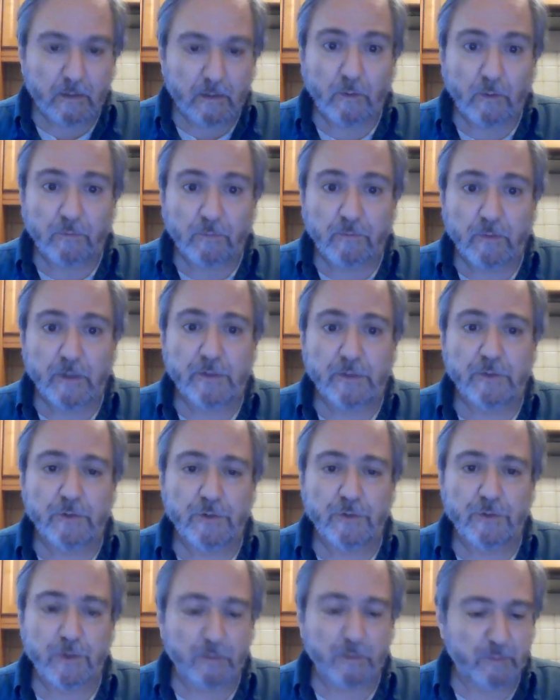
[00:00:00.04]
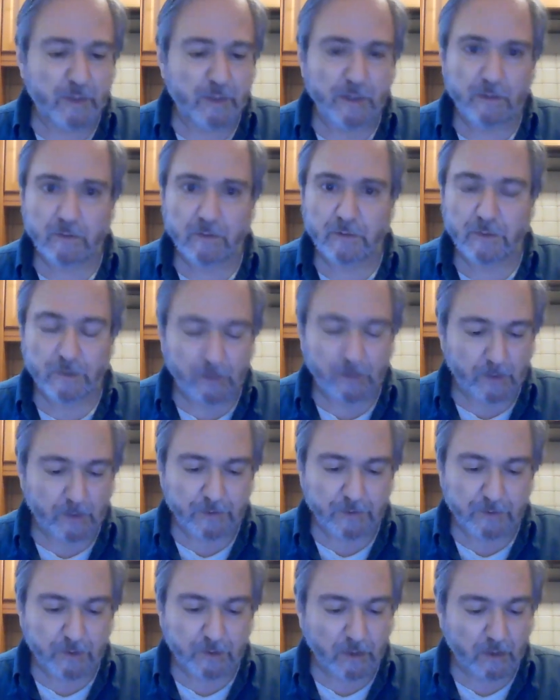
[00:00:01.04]
Hello, friend. Jim here at
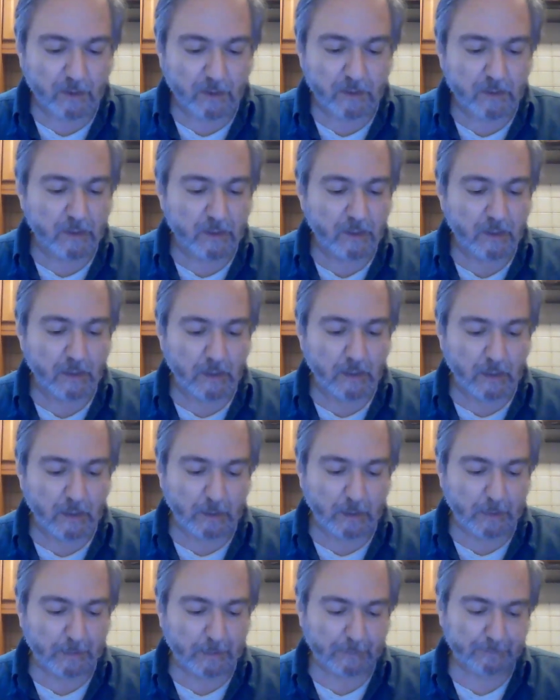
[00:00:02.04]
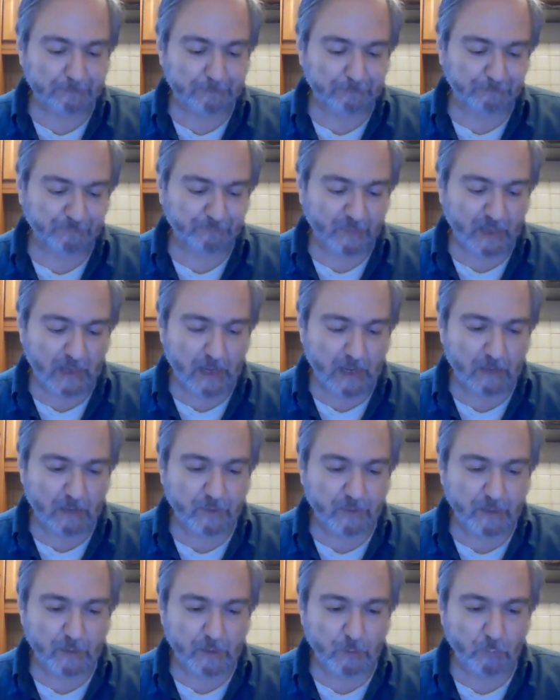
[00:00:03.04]
Science Talk. Um, I have
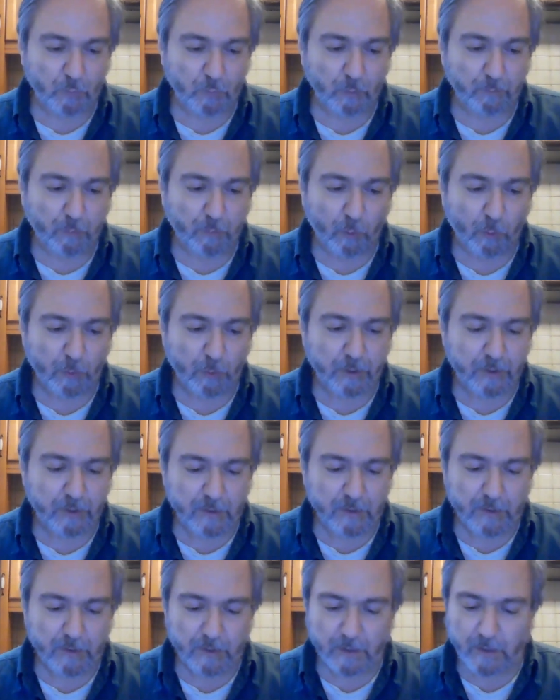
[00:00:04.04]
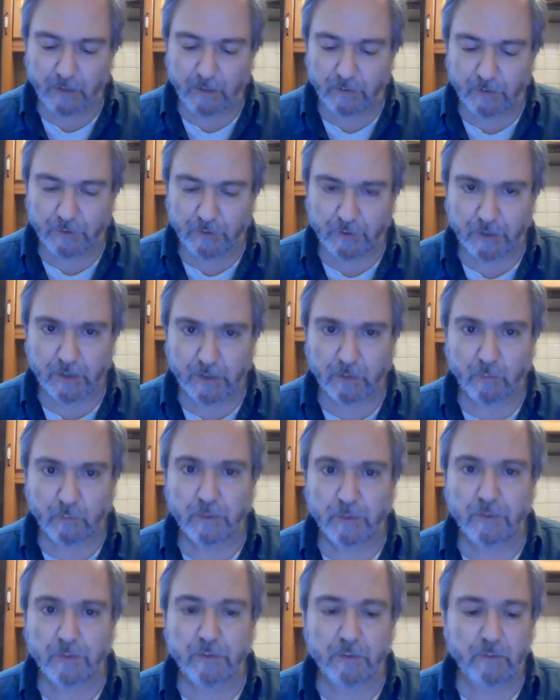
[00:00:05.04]
a report to share
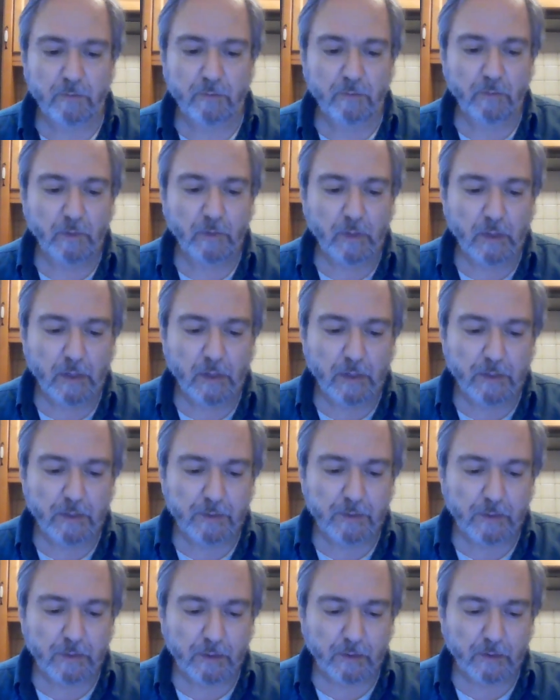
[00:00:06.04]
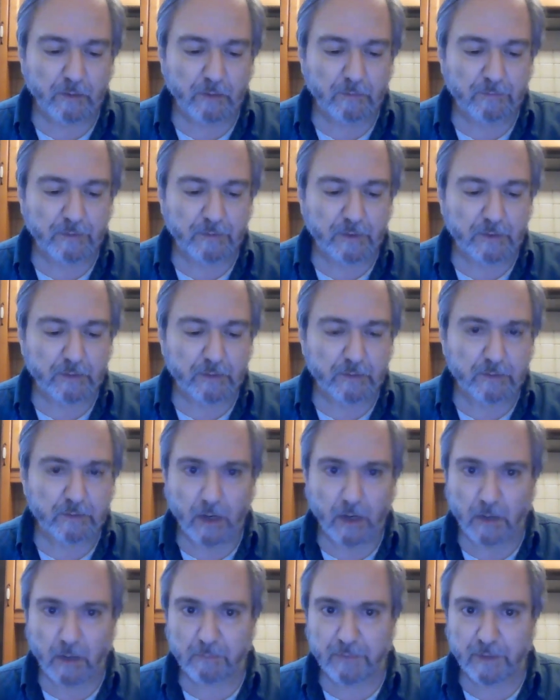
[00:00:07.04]
with you of a
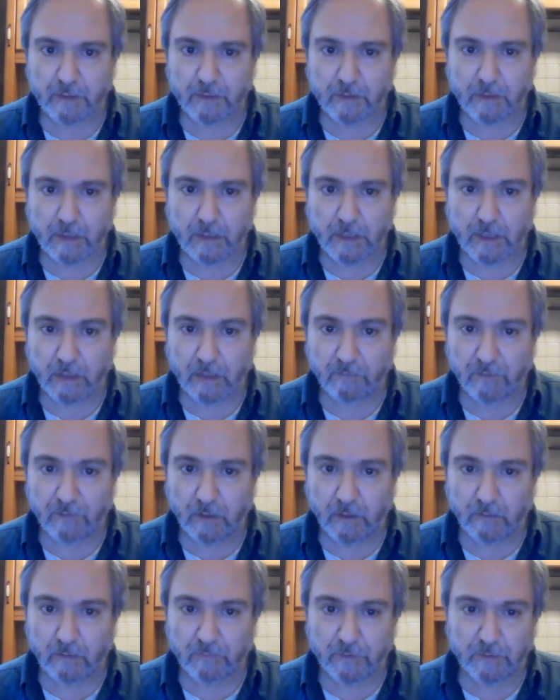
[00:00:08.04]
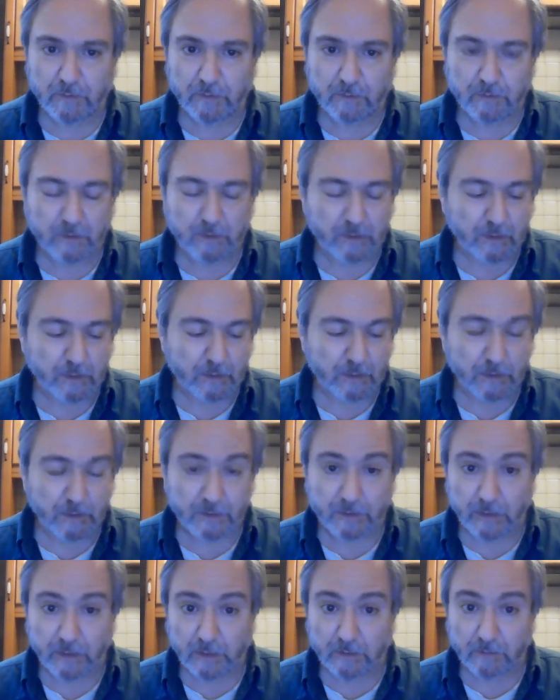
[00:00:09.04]
topic I have covered uh,
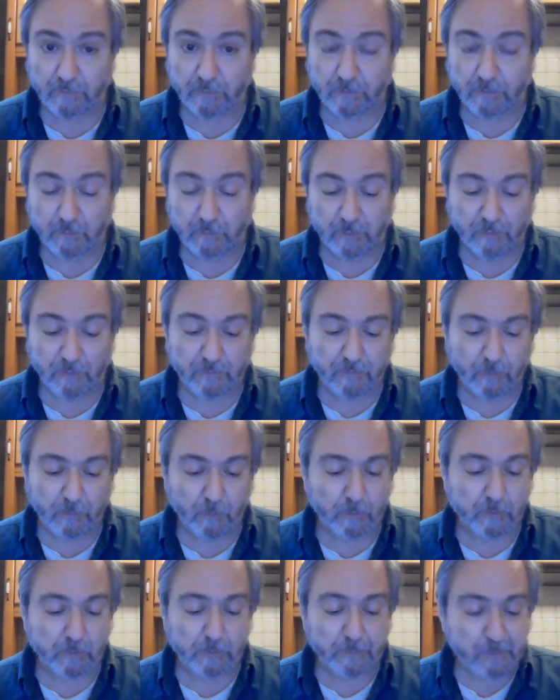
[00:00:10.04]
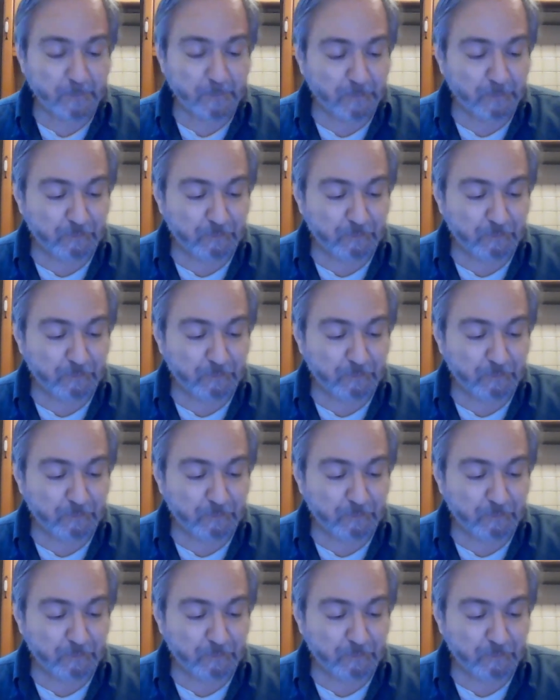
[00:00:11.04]
extensively before